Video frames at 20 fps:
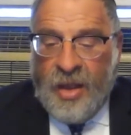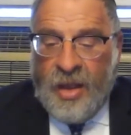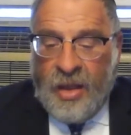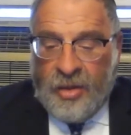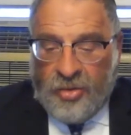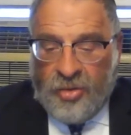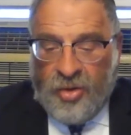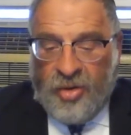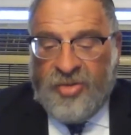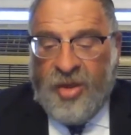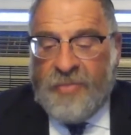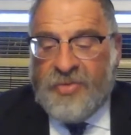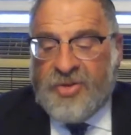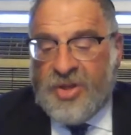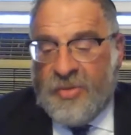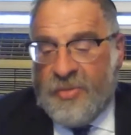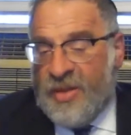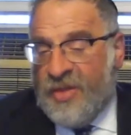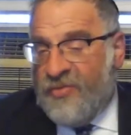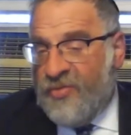According to Rabbi
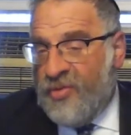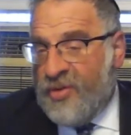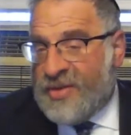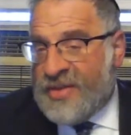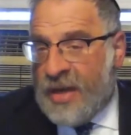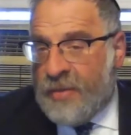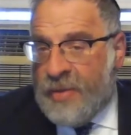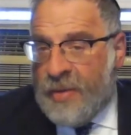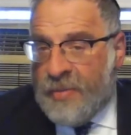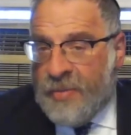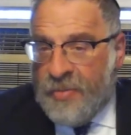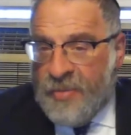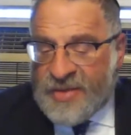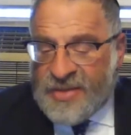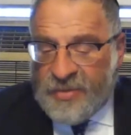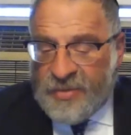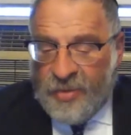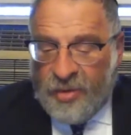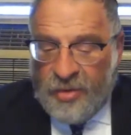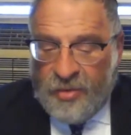Shimon, the food's going to be
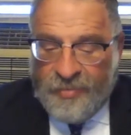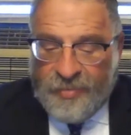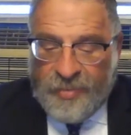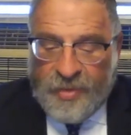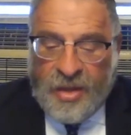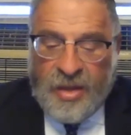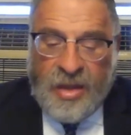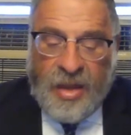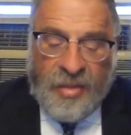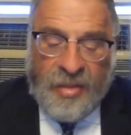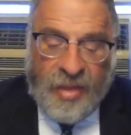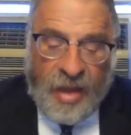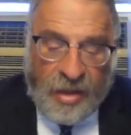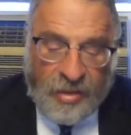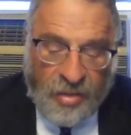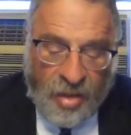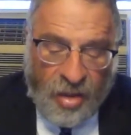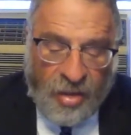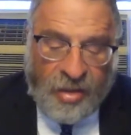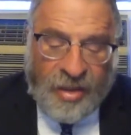permissible. The
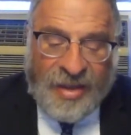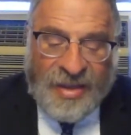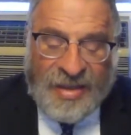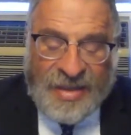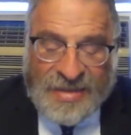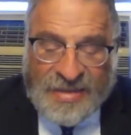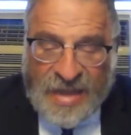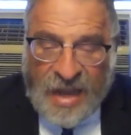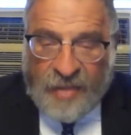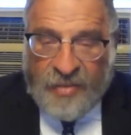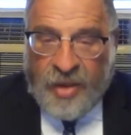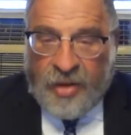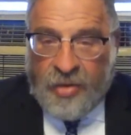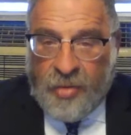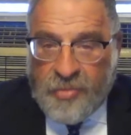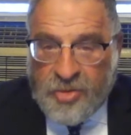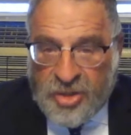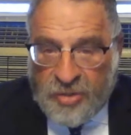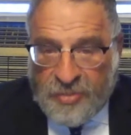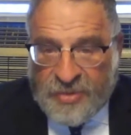halacha is not like
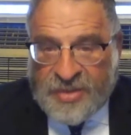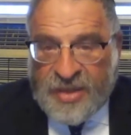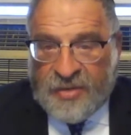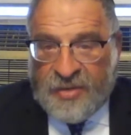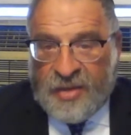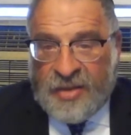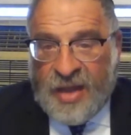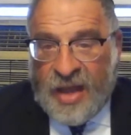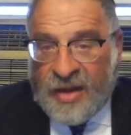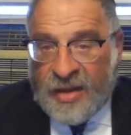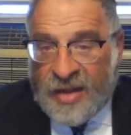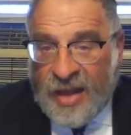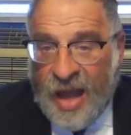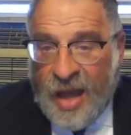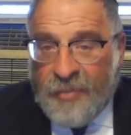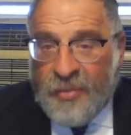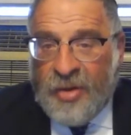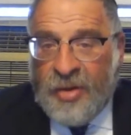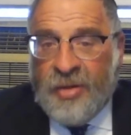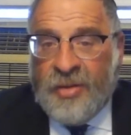Rabbi Shimon, it's like the
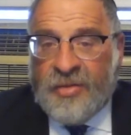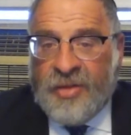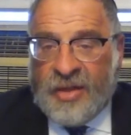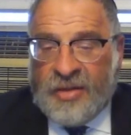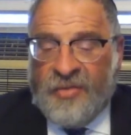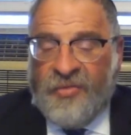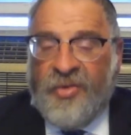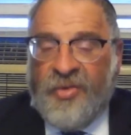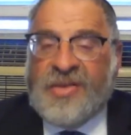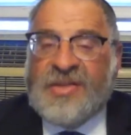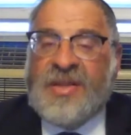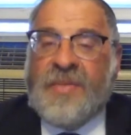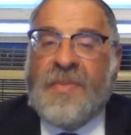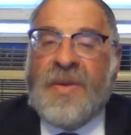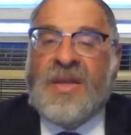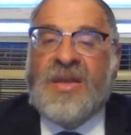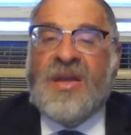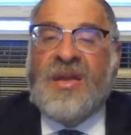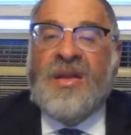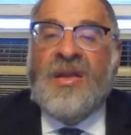Tanakama, like the first
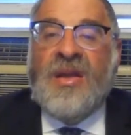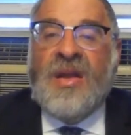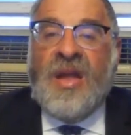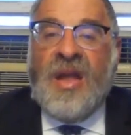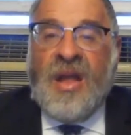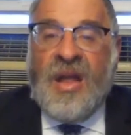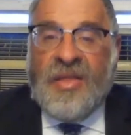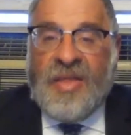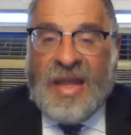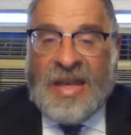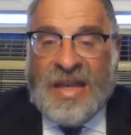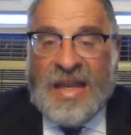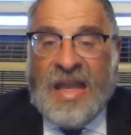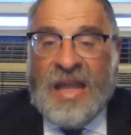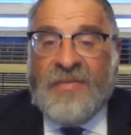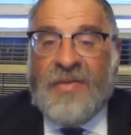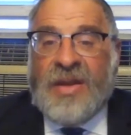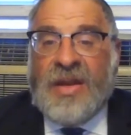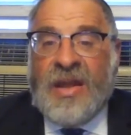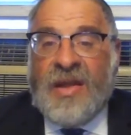opinion, that
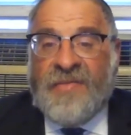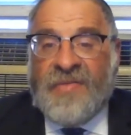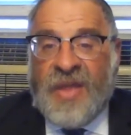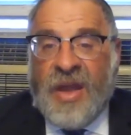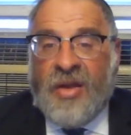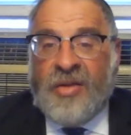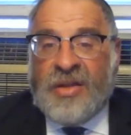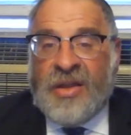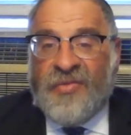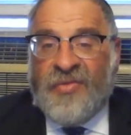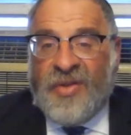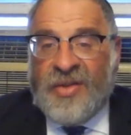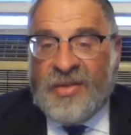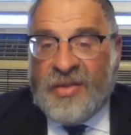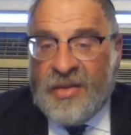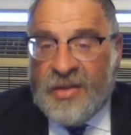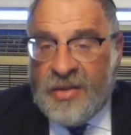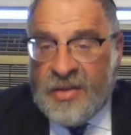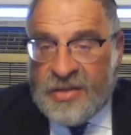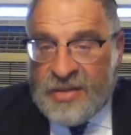even if they are
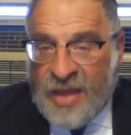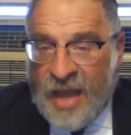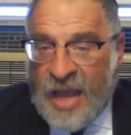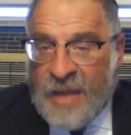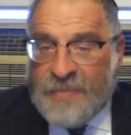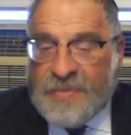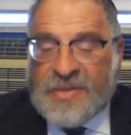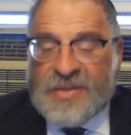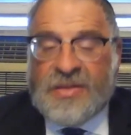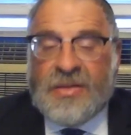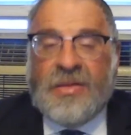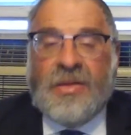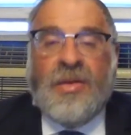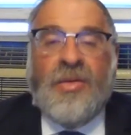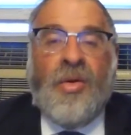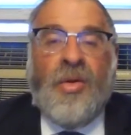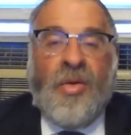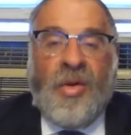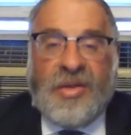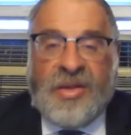different types
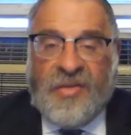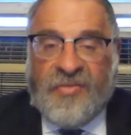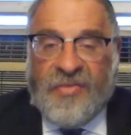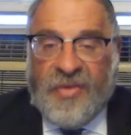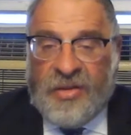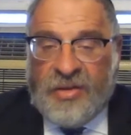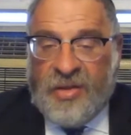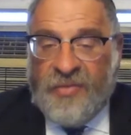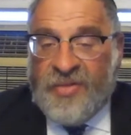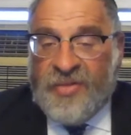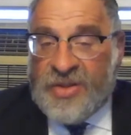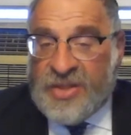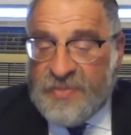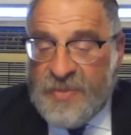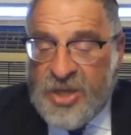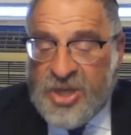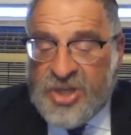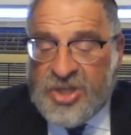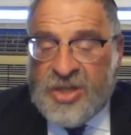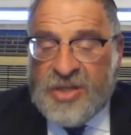or different
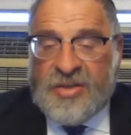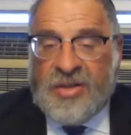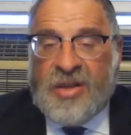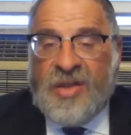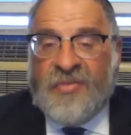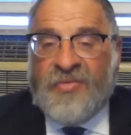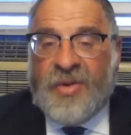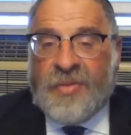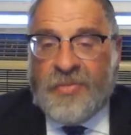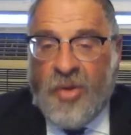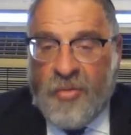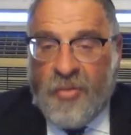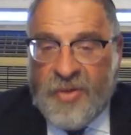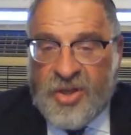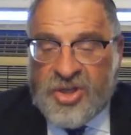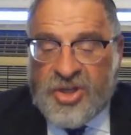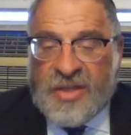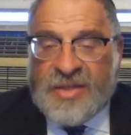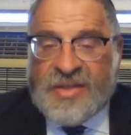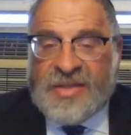species or different
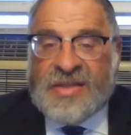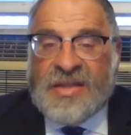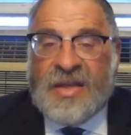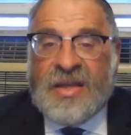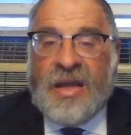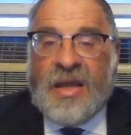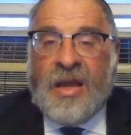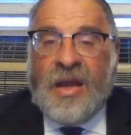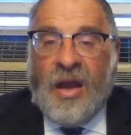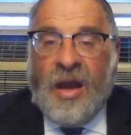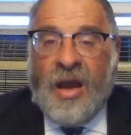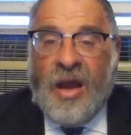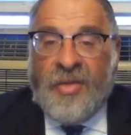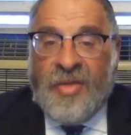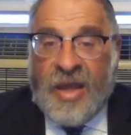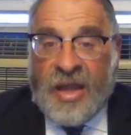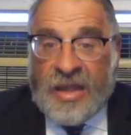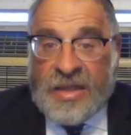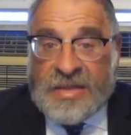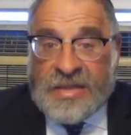prohibitions,
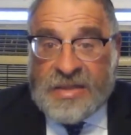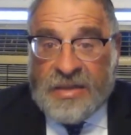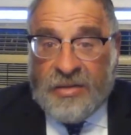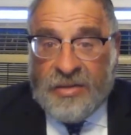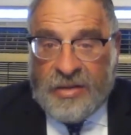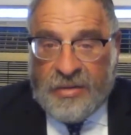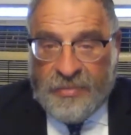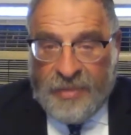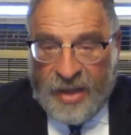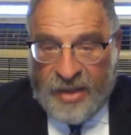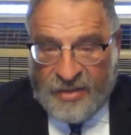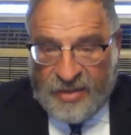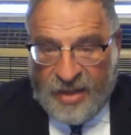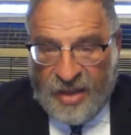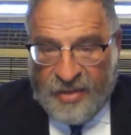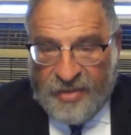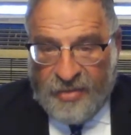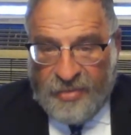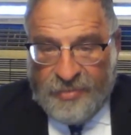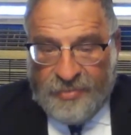they can still combine
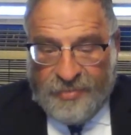together.